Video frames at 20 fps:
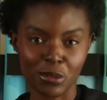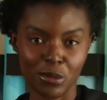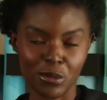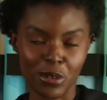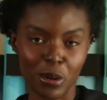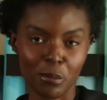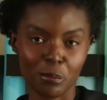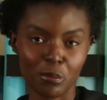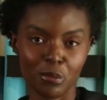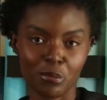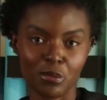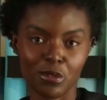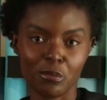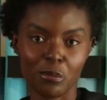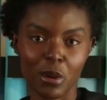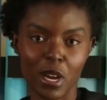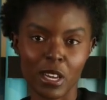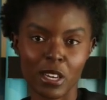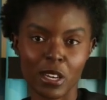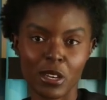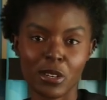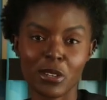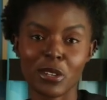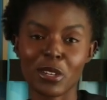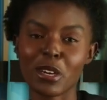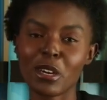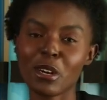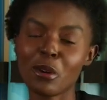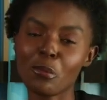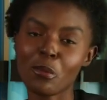they'll move smarter,
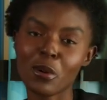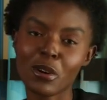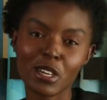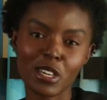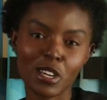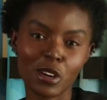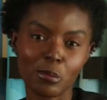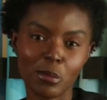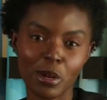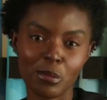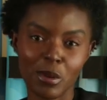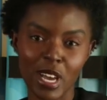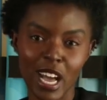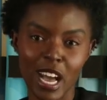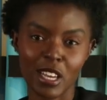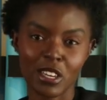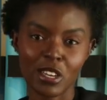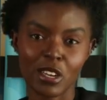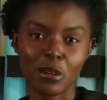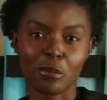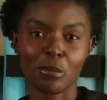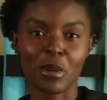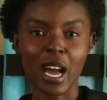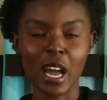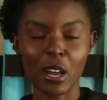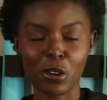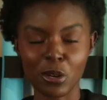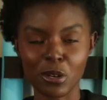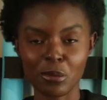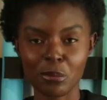with human passion
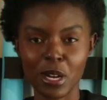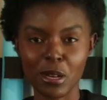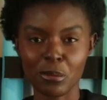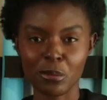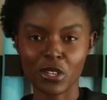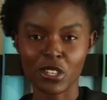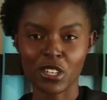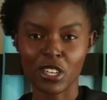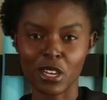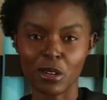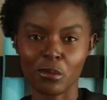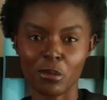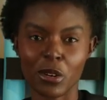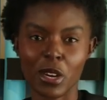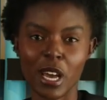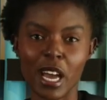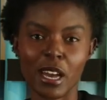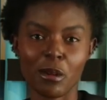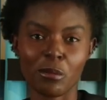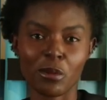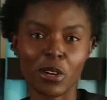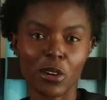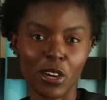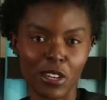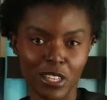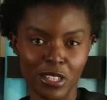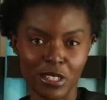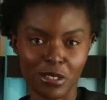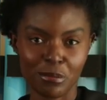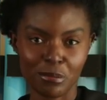powered by machine
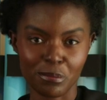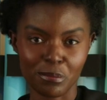reliability.